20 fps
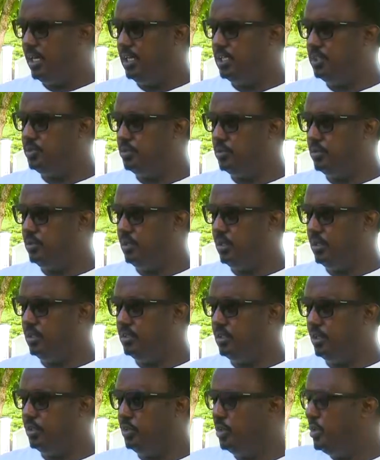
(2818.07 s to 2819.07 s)
It will
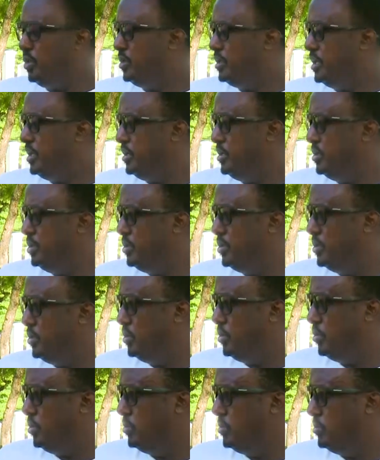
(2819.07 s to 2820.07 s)
and not
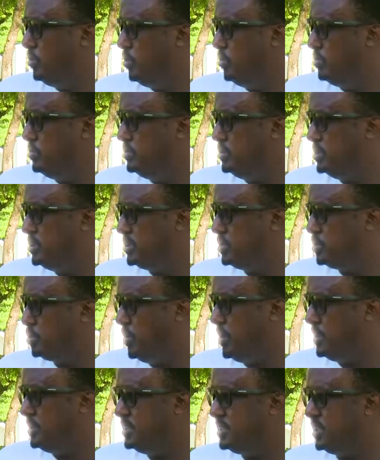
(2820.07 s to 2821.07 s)
no just
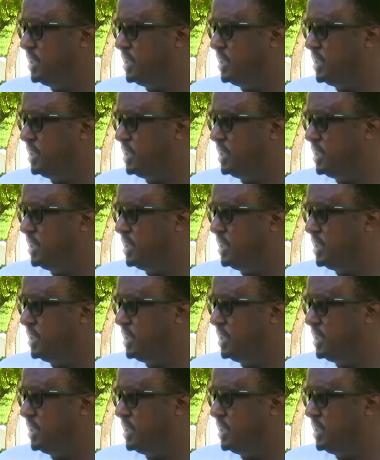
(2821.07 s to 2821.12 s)
one